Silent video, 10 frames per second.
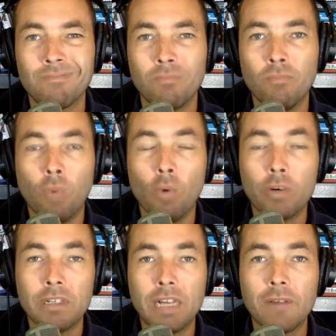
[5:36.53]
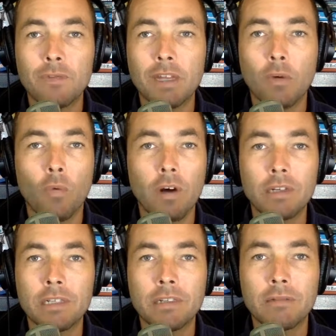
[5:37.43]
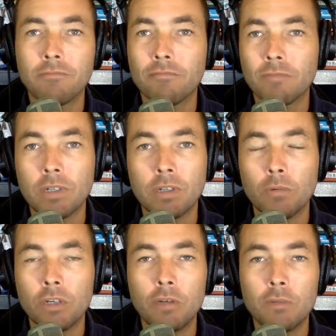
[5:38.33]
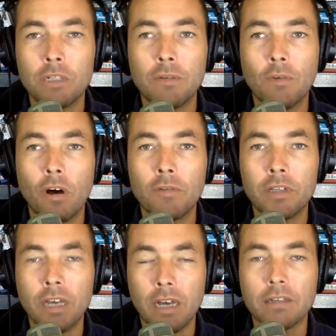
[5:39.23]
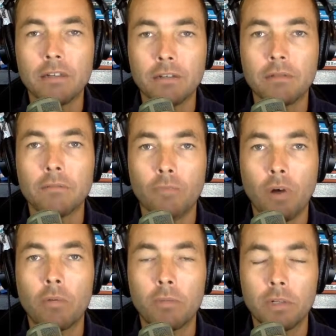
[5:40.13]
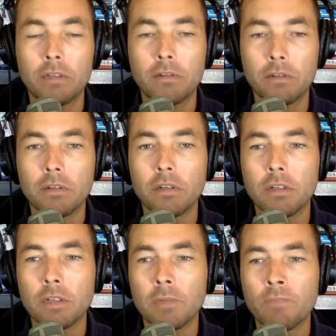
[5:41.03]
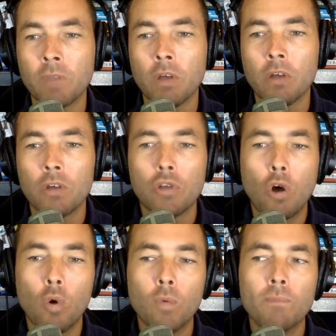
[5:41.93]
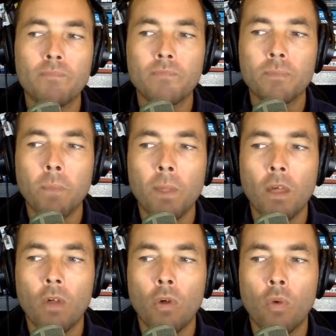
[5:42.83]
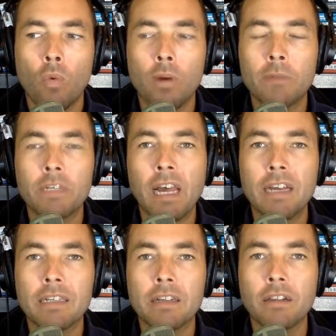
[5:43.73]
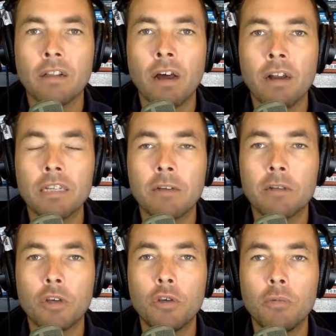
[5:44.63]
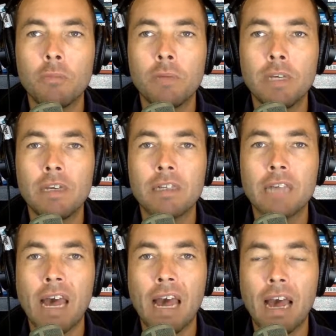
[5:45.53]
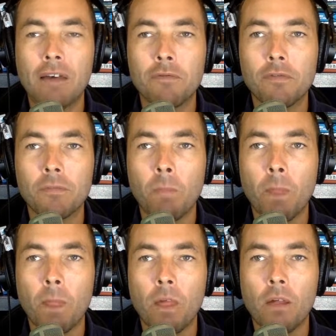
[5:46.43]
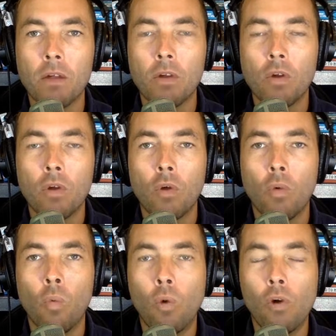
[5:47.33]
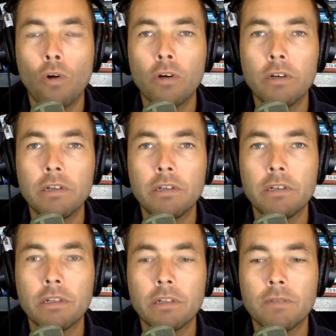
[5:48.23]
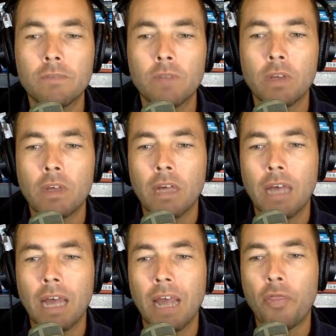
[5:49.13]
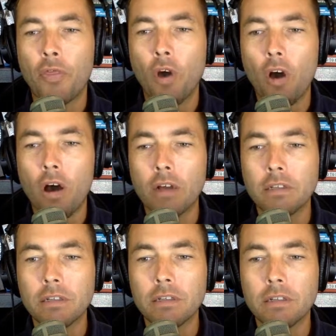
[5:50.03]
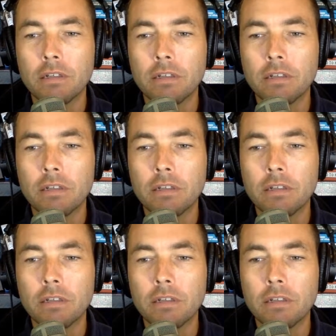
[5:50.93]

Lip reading: more safe than it was when humans evolved. Yes, probably. So what I'm saying is a lot of times human beings have worries and thoughts